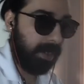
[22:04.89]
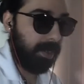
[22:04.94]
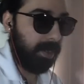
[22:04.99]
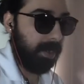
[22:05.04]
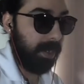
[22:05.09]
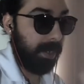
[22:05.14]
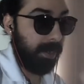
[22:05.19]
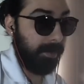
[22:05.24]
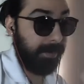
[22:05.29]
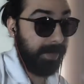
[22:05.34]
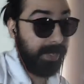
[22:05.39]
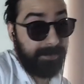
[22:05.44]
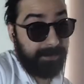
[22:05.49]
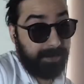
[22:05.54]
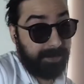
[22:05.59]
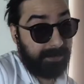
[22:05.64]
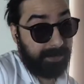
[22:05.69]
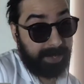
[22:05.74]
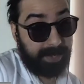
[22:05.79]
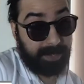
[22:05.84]
Um, he even
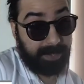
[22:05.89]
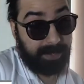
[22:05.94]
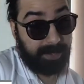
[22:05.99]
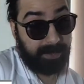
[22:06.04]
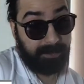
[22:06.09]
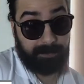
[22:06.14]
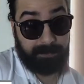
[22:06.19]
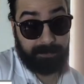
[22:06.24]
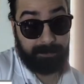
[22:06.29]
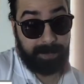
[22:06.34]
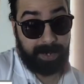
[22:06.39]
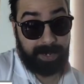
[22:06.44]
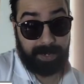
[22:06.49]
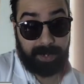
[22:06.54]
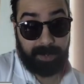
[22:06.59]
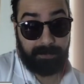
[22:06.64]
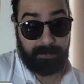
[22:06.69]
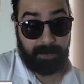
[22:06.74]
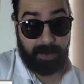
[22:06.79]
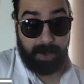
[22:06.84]
said it if
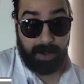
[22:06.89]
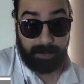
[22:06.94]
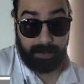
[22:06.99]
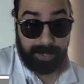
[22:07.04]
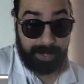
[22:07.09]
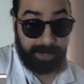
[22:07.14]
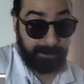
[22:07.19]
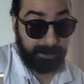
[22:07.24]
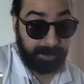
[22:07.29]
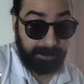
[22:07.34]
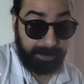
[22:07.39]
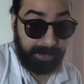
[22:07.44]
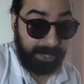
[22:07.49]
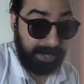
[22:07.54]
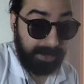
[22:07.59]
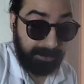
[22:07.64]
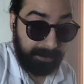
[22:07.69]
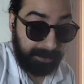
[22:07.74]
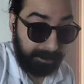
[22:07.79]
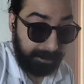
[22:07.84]
Medicare for all came to me
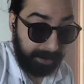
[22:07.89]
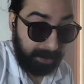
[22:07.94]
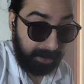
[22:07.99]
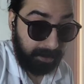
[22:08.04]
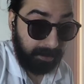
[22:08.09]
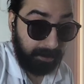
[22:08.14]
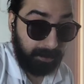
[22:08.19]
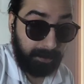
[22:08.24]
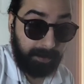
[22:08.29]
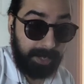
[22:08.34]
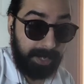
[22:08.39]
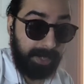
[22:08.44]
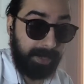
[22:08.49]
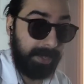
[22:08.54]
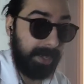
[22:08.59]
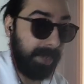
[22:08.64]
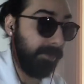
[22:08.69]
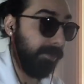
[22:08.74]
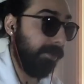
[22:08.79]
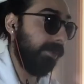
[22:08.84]
as a bill uh,
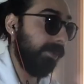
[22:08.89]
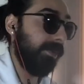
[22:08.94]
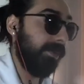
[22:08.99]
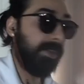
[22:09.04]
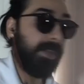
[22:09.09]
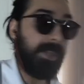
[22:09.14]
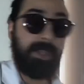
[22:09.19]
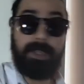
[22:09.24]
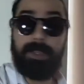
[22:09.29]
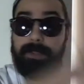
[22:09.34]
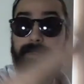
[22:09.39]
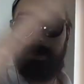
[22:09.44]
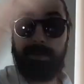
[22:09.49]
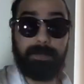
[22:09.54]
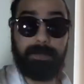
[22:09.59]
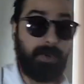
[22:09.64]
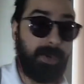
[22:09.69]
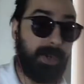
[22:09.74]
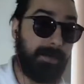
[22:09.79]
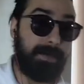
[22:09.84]
that was
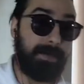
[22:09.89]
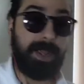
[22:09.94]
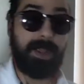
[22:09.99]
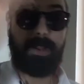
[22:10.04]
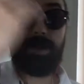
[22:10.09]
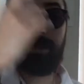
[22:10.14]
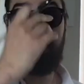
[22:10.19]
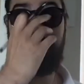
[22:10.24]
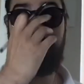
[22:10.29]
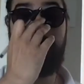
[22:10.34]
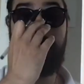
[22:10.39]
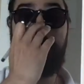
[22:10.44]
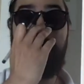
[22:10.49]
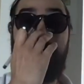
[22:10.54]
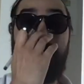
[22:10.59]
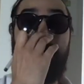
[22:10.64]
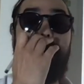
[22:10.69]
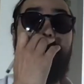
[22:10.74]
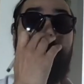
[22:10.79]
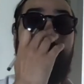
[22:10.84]
supported by all the
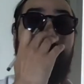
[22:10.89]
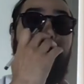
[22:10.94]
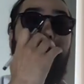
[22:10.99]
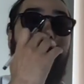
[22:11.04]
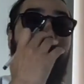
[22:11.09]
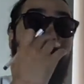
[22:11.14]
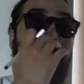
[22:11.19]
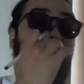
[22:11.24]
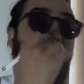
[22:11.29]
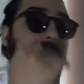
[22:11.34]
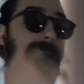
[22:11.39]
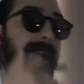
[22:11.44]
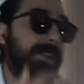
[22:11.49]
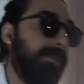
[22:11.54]
people uh, in his